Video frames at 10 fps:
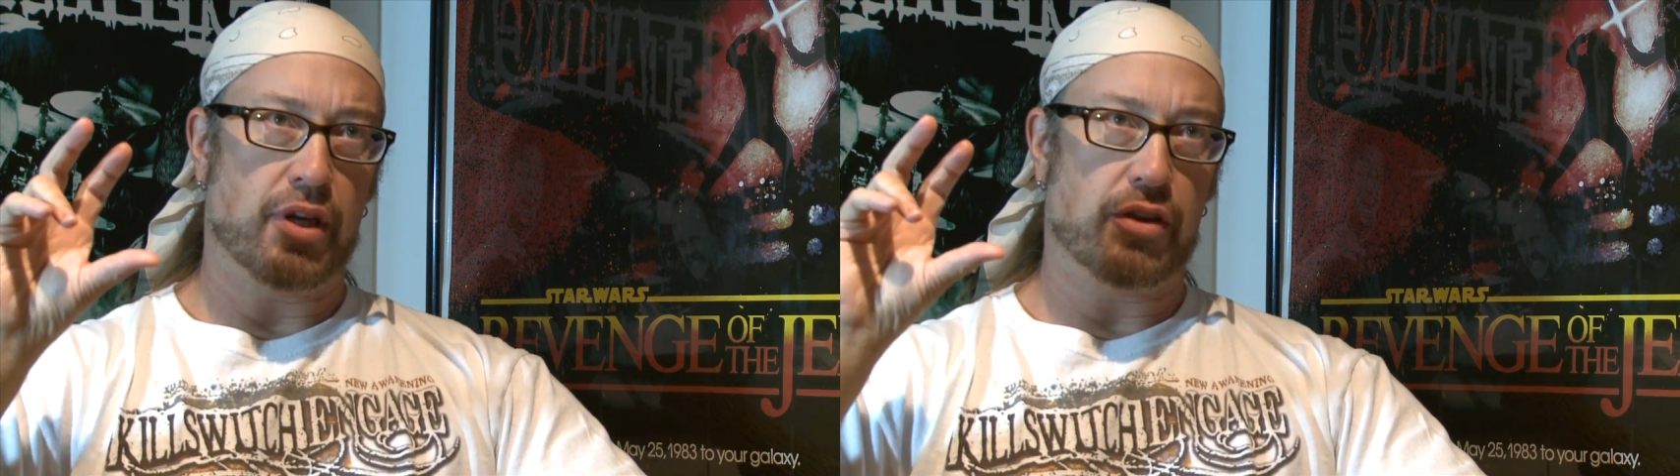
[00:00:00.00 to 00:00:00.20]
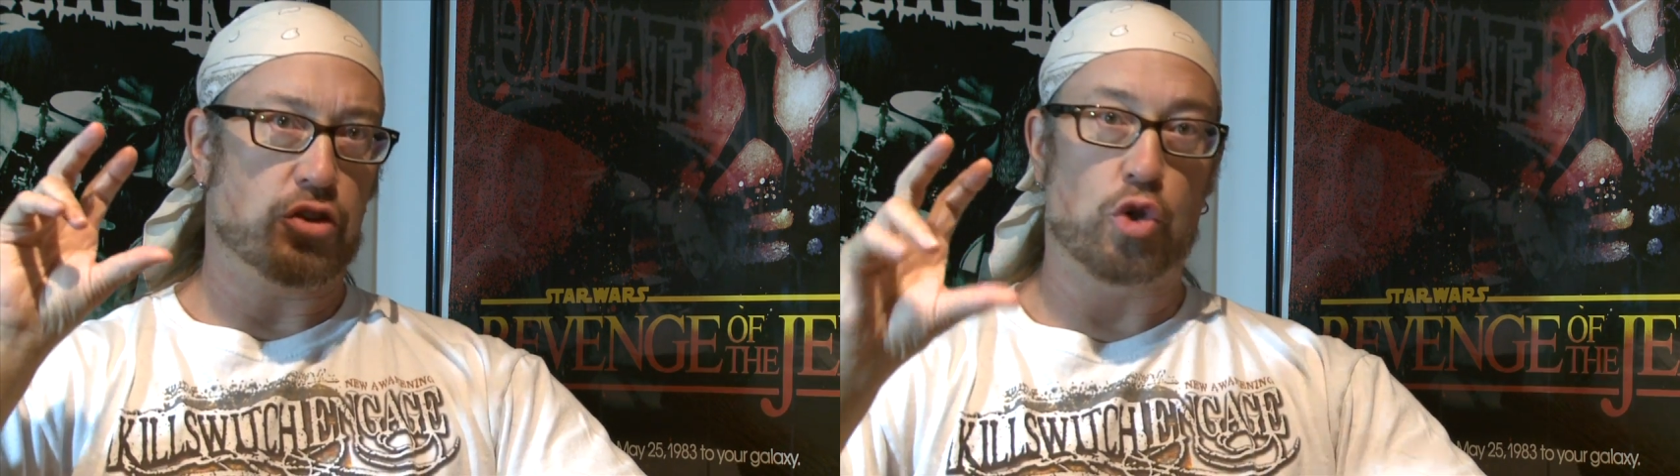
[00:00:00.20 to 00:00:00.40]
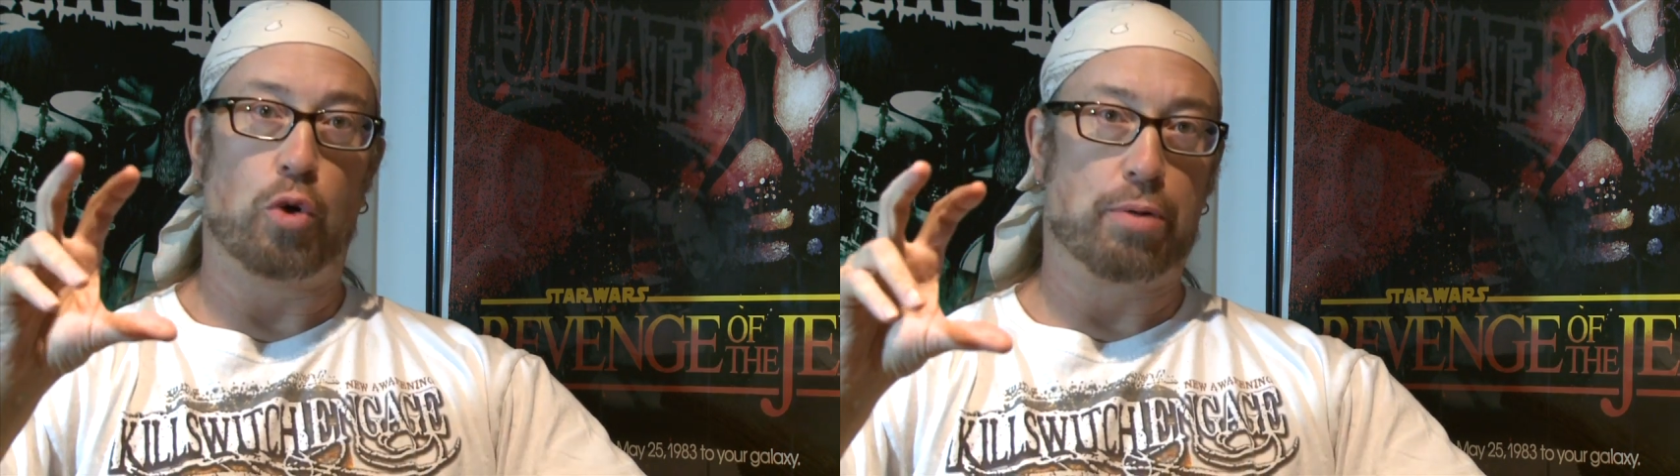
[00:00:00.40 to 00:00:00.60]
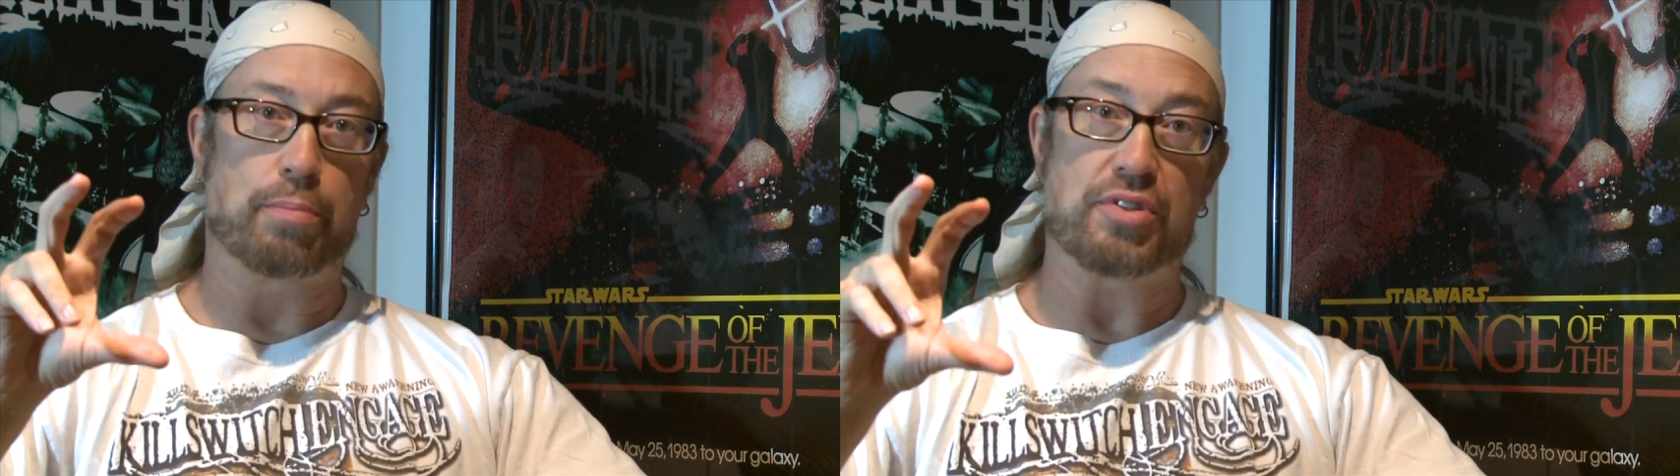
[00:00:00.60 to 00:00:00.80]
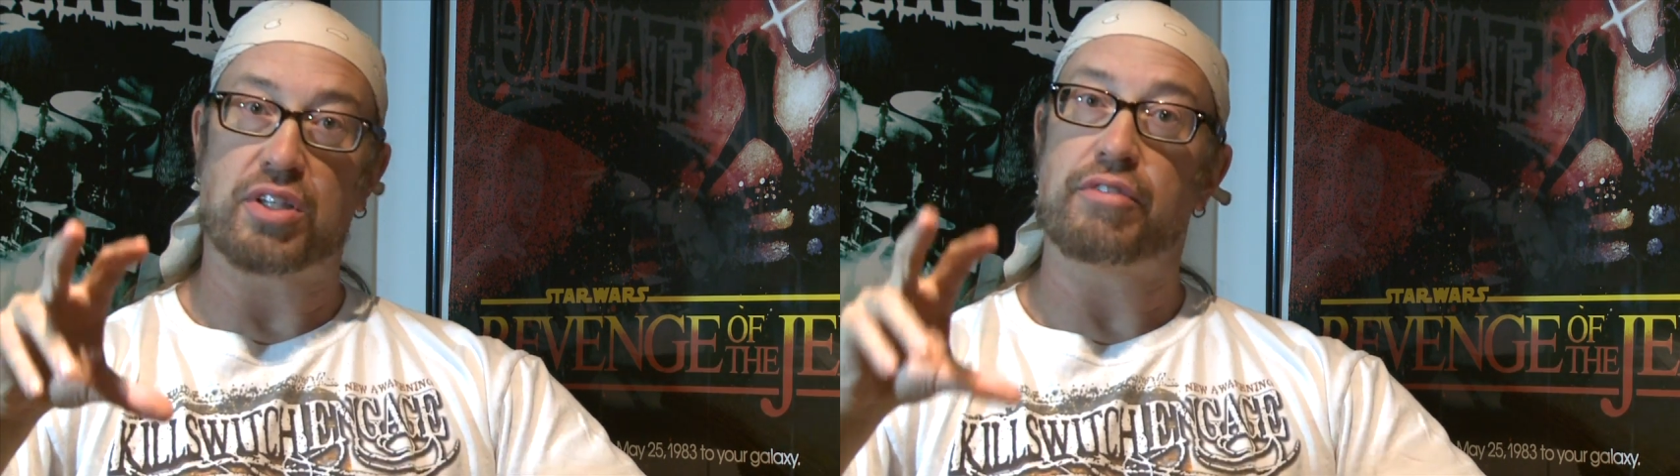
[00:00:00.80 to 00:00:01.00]
the sole
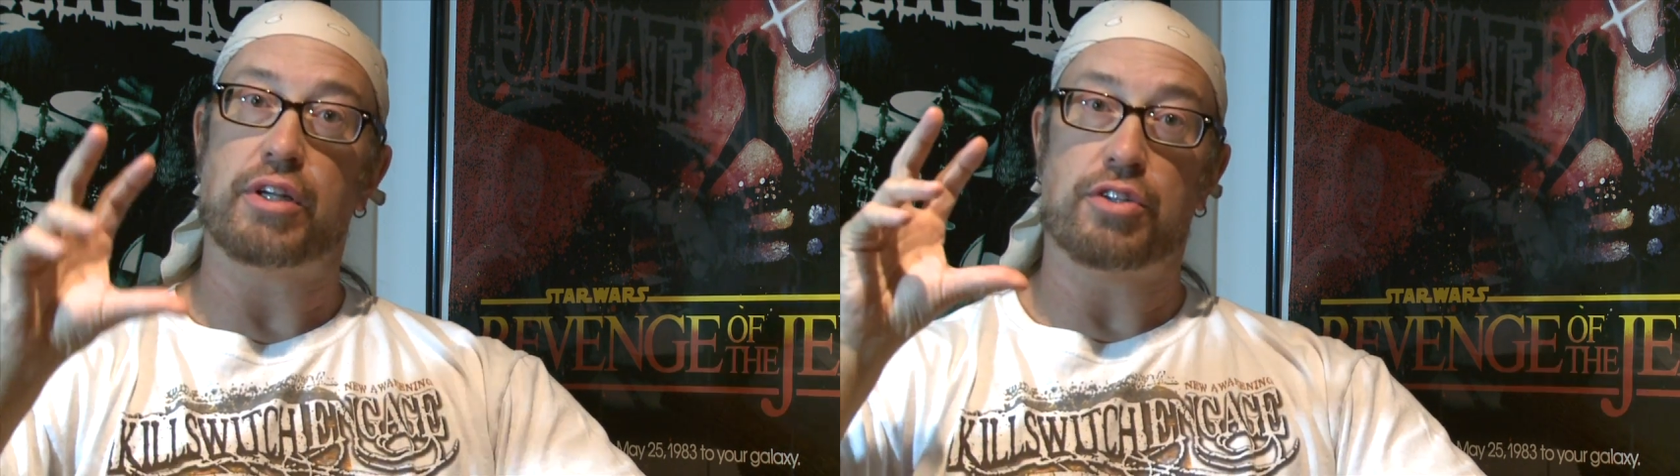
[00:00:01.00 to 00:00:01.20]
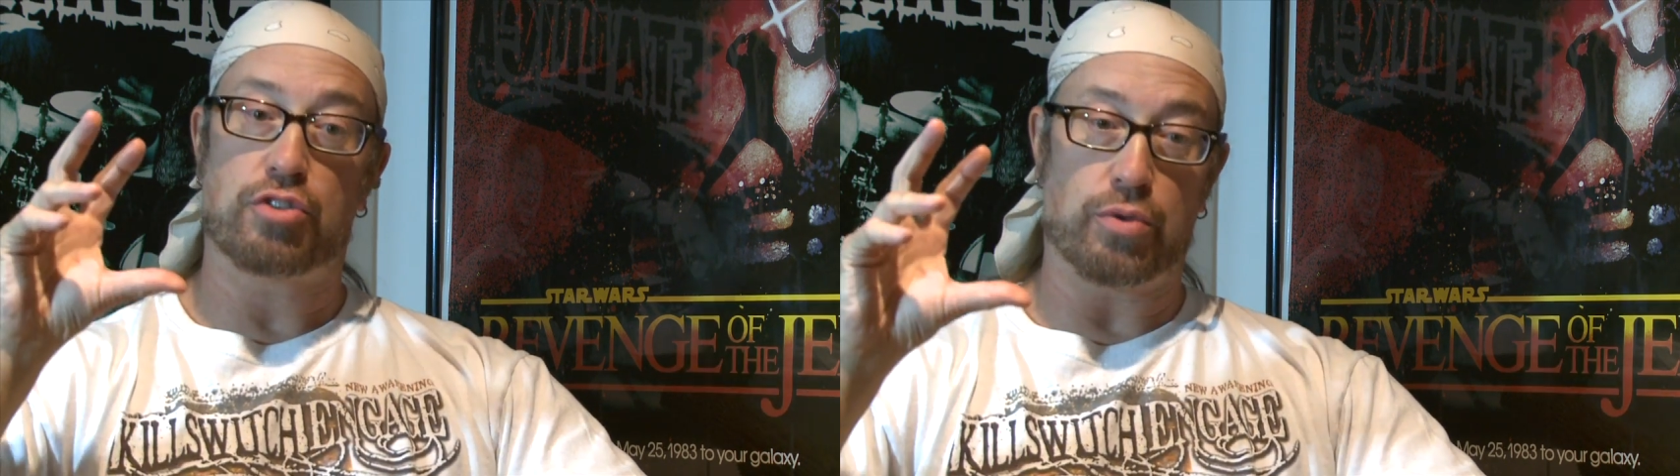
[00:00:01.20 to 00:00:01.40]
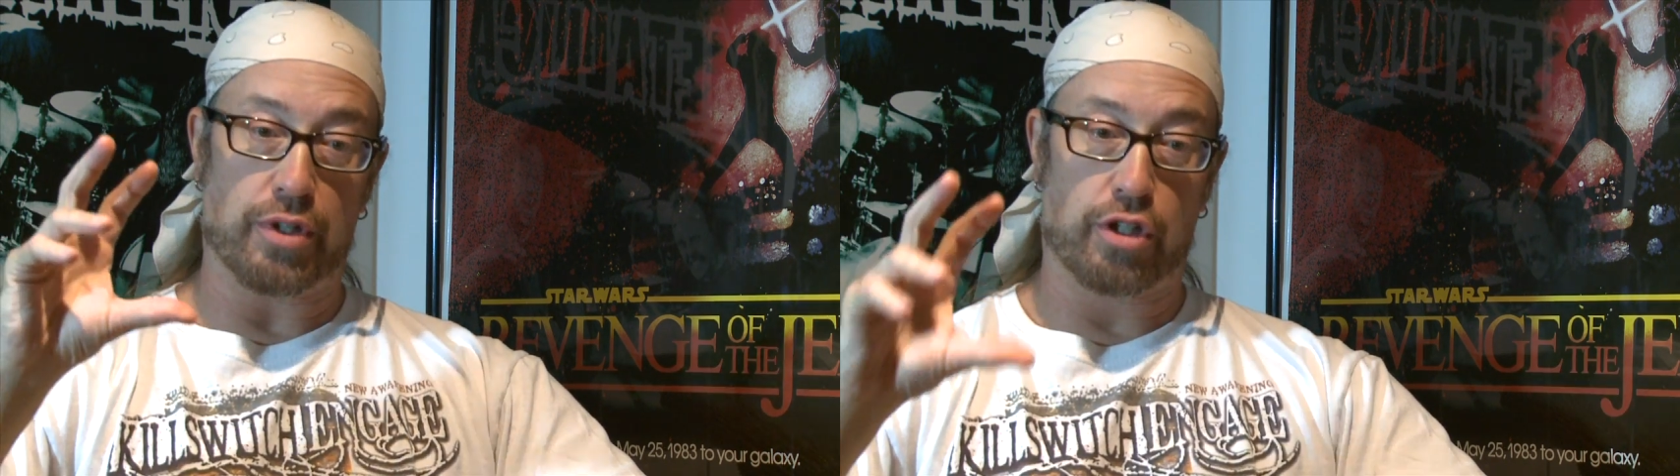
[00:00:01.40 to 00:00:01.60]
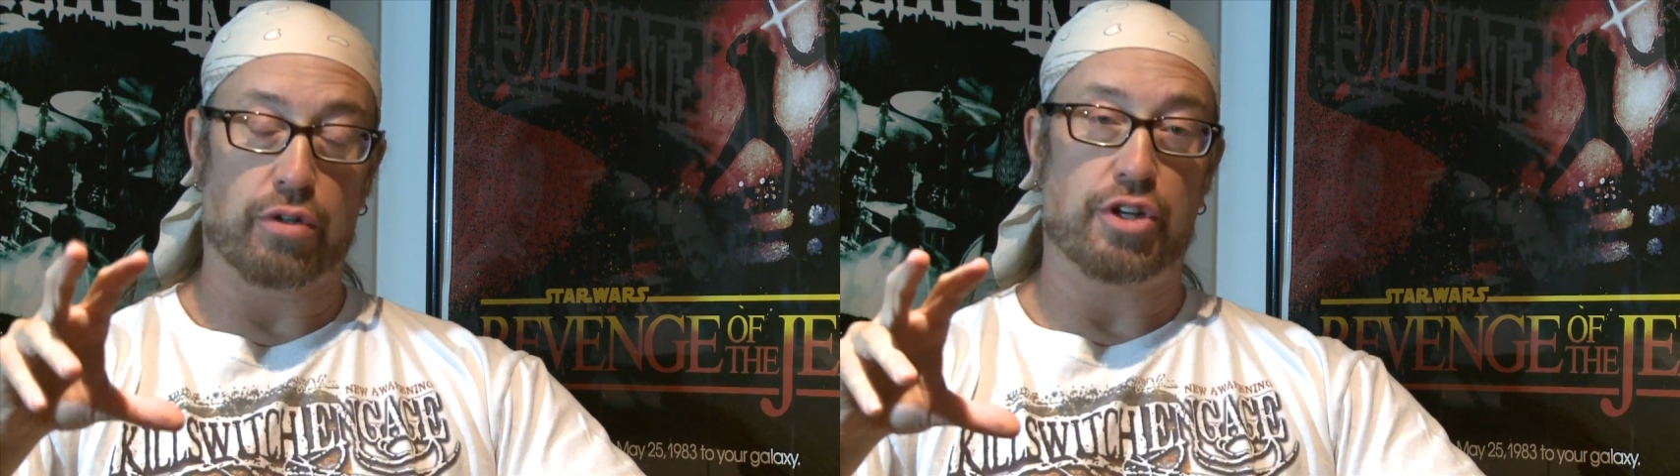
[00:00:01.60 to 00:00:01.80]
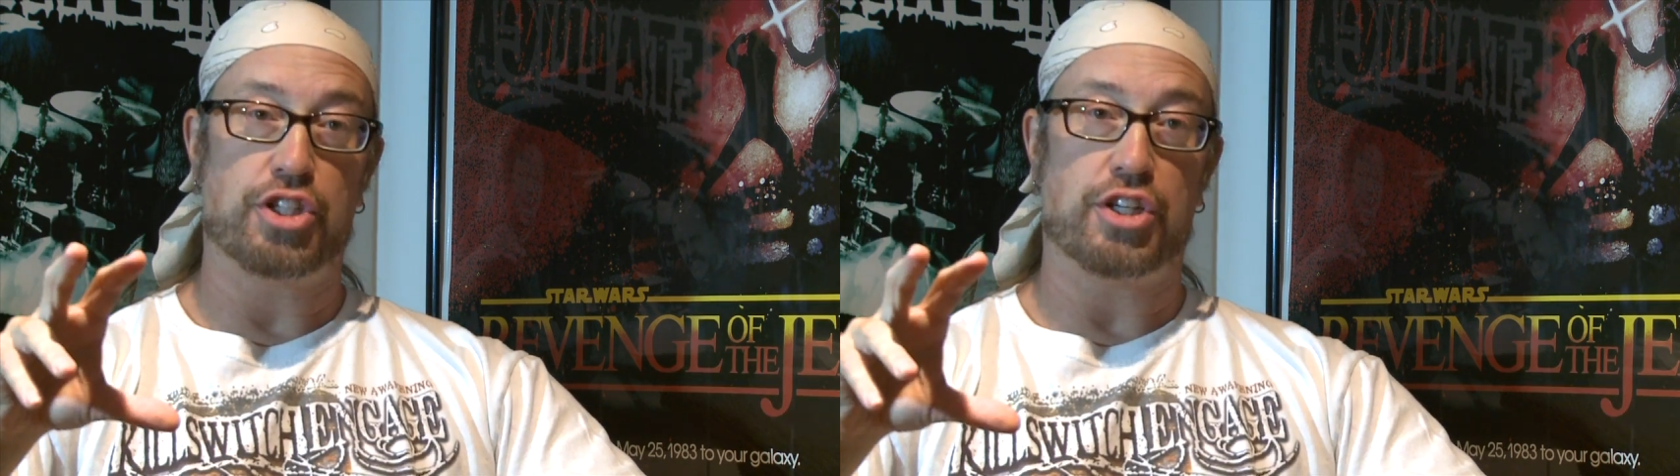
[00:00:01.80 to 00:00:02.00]
purpose of it is to
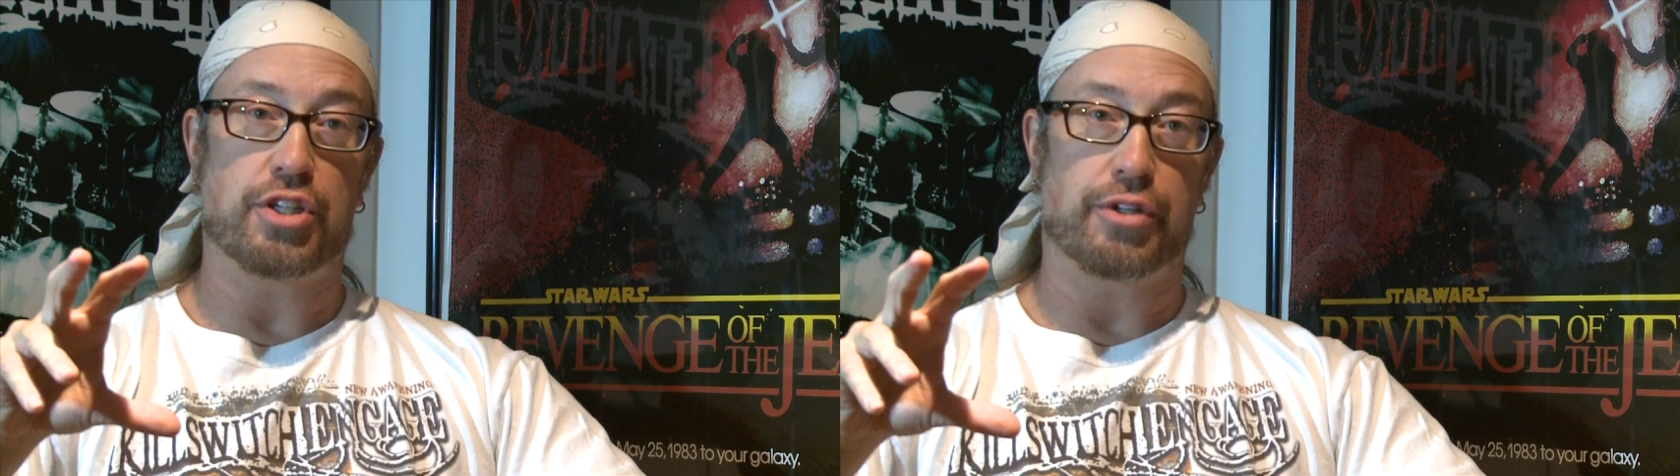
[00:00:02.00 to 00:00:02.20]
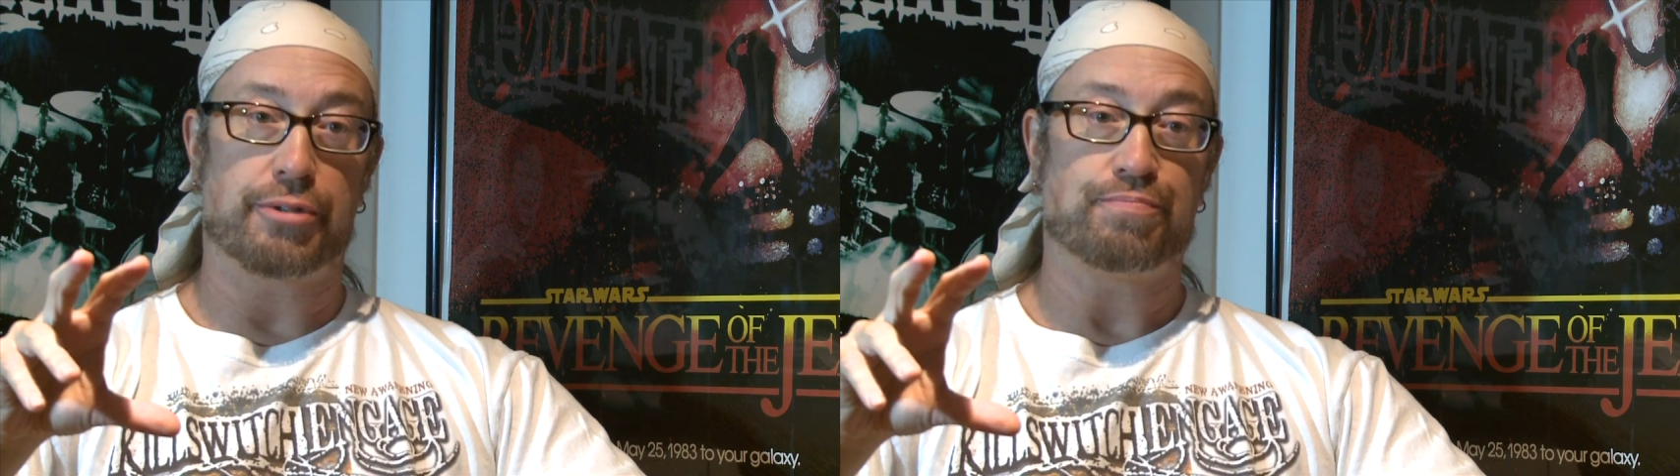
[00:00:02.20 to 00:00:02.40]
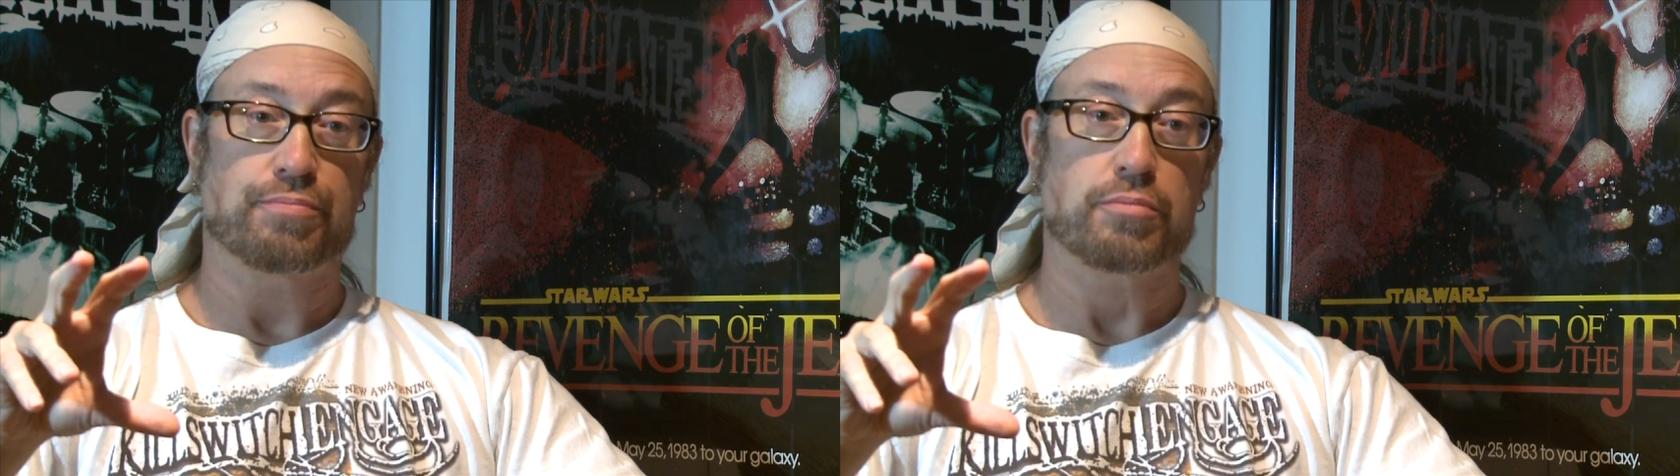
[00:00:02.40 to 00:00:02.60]
encourage each other,